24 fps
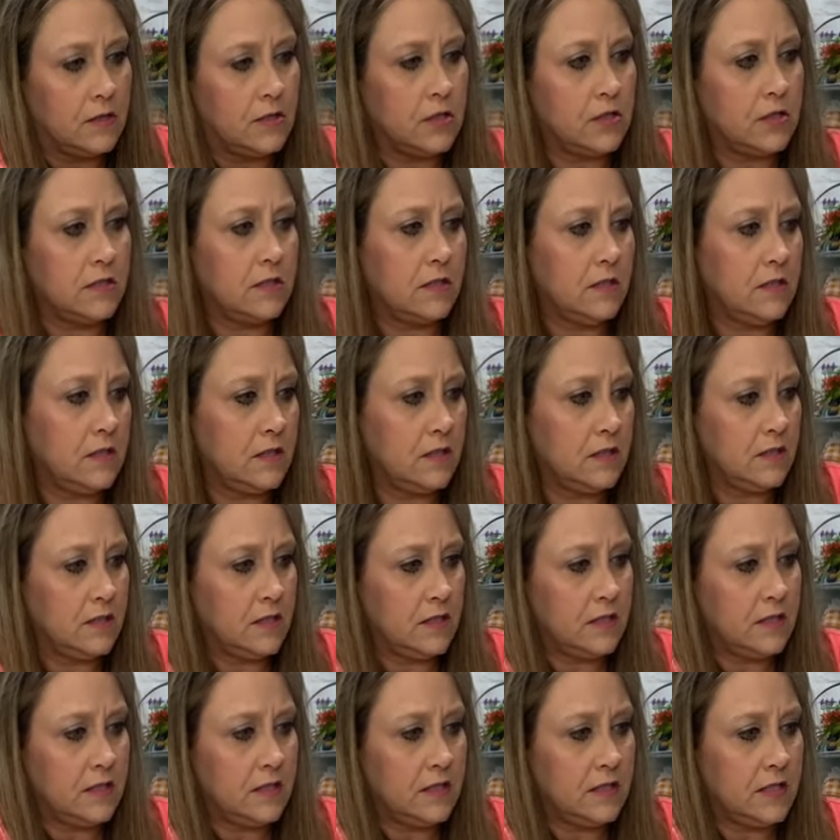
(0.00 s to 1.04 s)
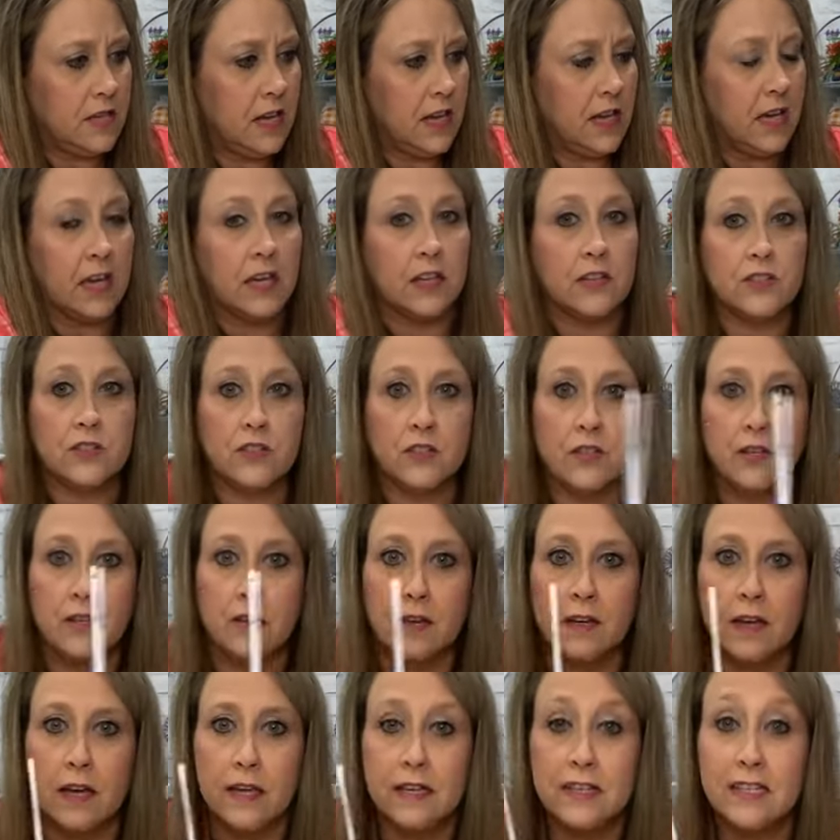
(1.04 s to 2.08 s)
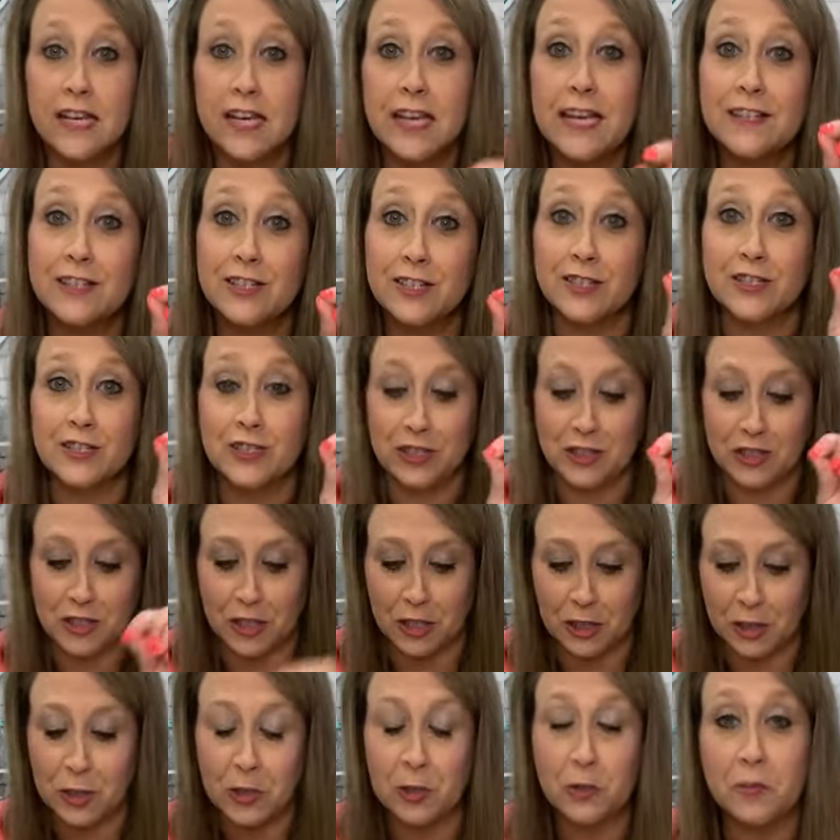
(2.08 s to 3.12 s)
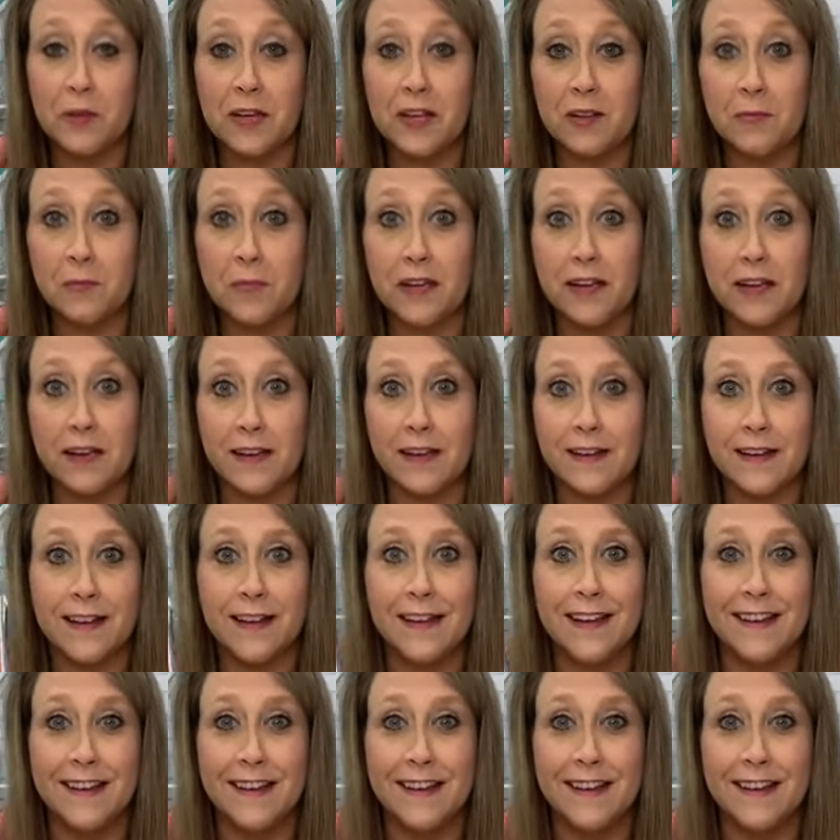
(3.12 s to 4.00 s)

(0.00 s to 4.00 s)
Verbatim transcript: Just a, just a titch. A titch is just a little bitty bit.